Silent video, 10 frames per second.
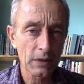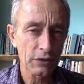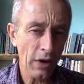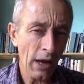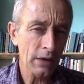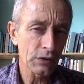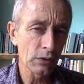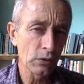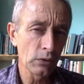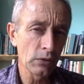Try
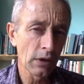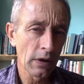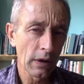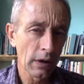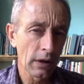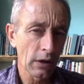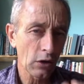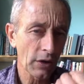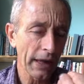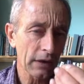to
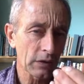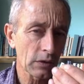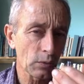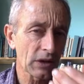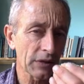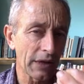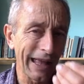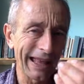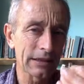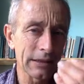connect with that
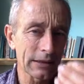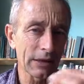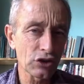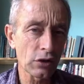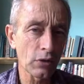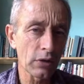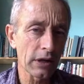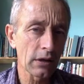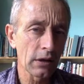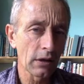existential longing.